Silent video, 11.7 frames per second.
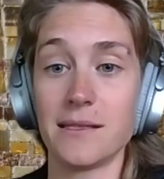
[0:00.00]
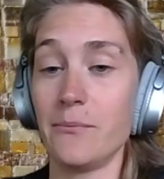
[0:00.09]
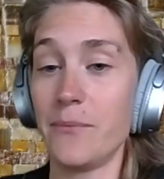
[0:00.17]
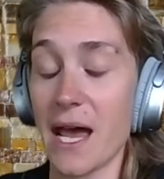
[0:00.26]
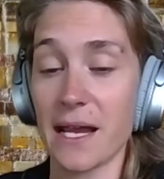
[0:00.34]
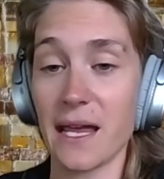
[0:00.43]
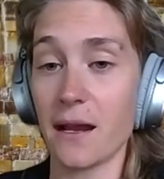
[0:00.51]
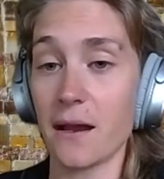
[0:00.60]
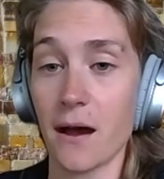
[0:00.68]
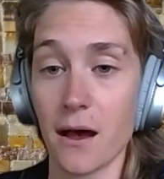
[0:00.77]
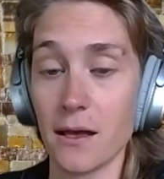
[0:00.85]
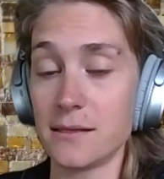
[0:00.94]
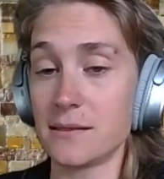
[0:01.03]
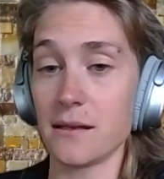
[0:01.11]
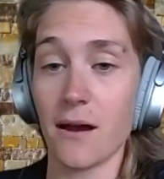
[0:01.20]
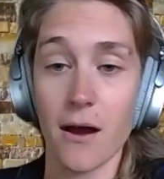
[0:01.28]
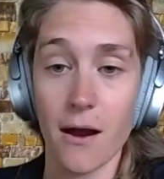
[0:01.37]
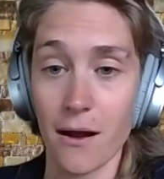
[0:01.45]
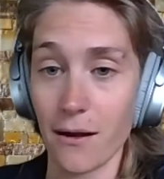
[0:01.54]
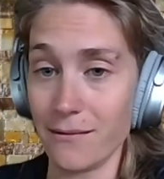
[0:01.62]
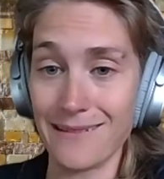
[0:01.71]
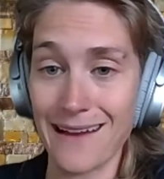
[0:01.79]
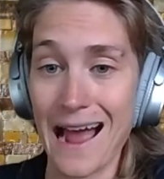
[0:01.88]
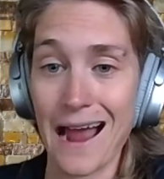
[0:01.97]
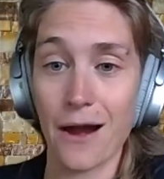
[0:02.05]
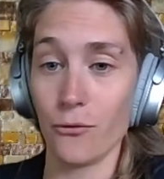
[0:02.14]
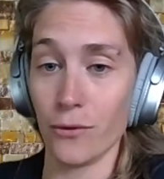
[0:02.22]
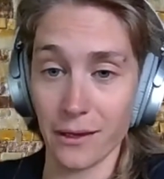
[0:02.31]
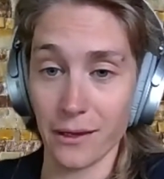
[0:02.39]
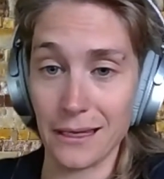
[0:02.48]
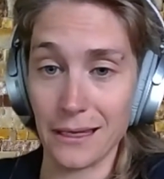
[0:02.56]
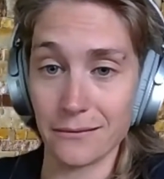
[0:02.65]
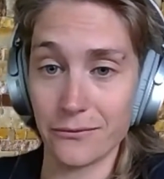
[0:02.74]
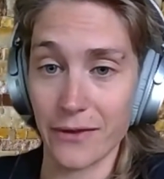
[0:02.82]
and back-end costs are not really